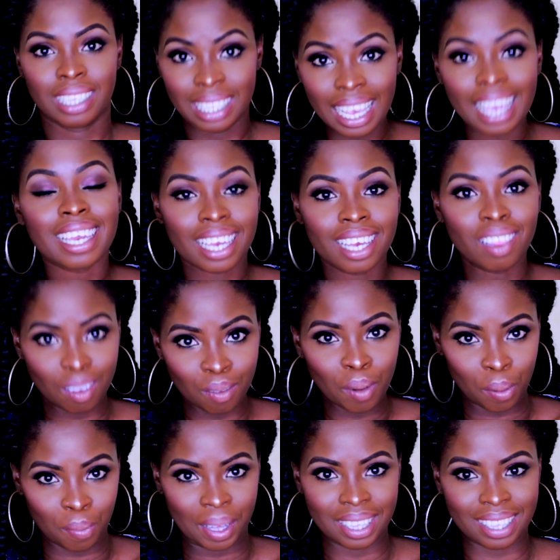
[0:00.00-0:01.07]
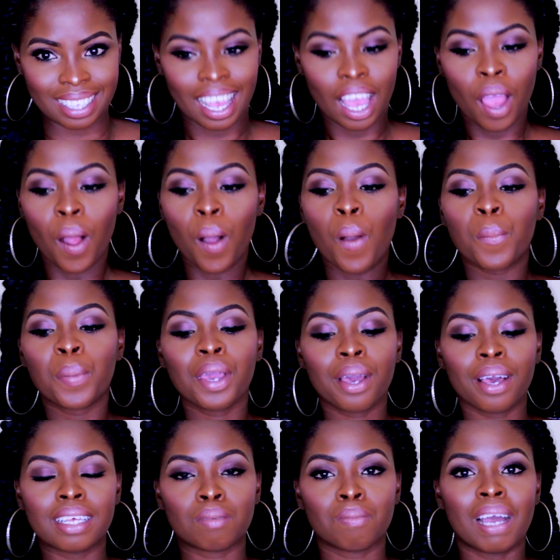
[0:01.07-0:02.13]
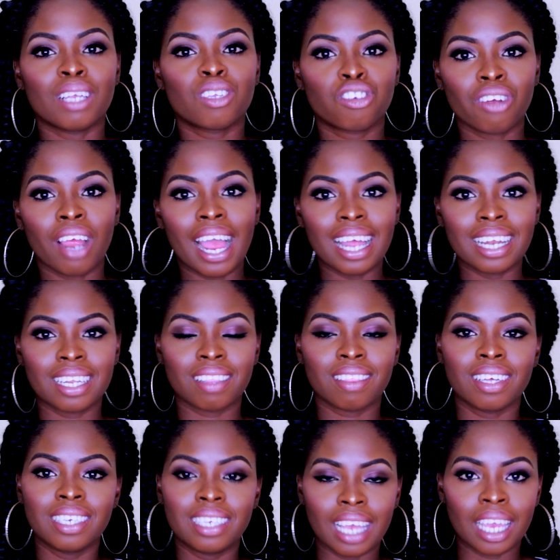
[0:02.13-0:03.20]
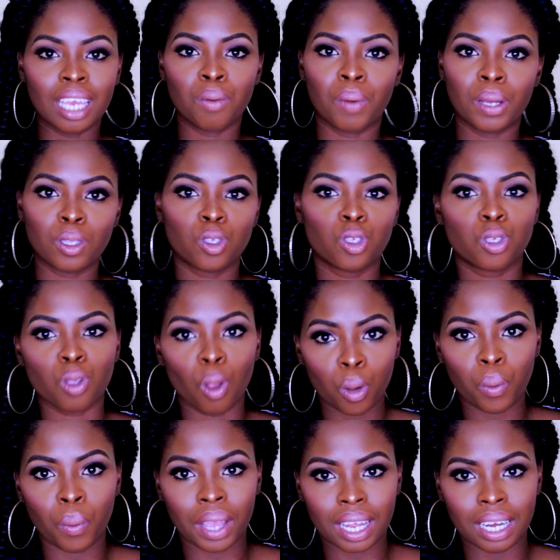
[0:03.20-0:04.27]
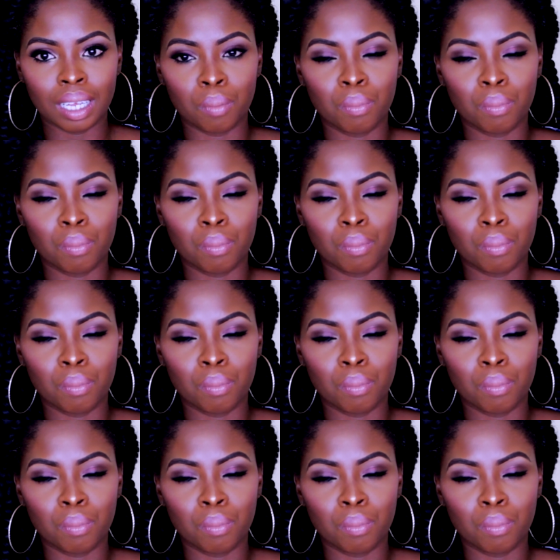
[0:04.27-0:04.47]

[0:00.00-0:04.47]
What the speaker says: Take in the moment. Because my trad, the day went so quickly.